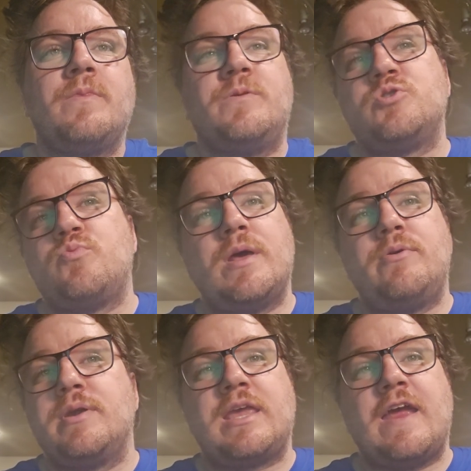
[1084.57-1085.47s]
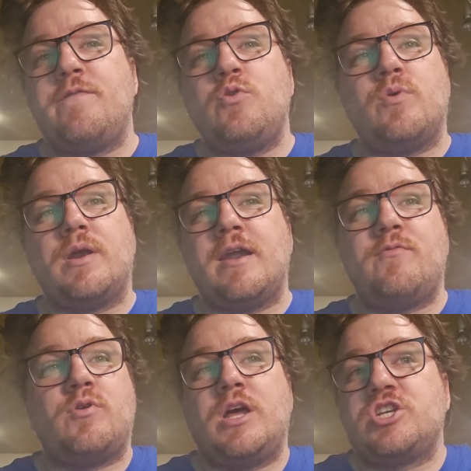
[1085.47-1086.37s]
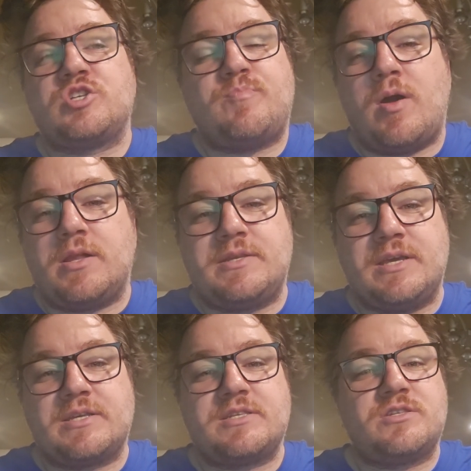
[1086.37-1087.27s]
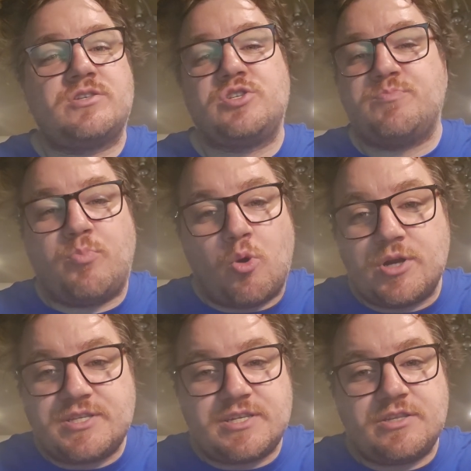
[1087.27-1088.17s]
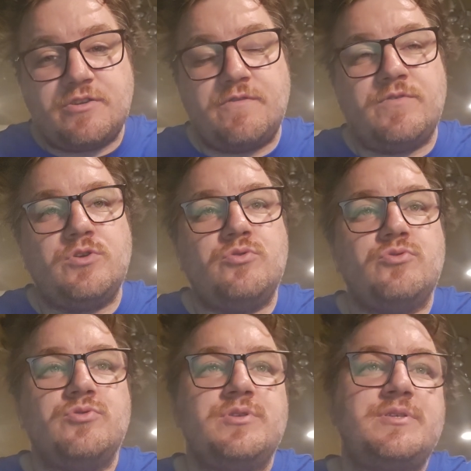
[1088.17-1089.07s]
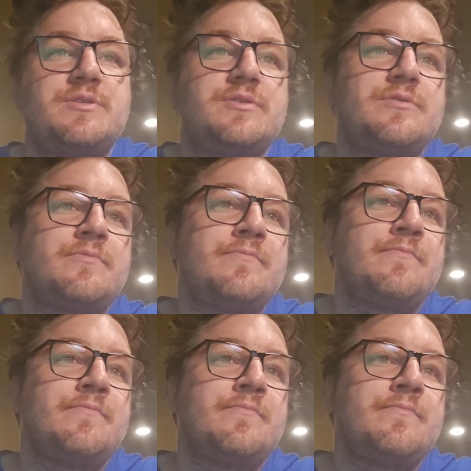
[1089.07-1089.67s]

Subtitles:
There's rhetoric everywhere, not just politics, sports interviews,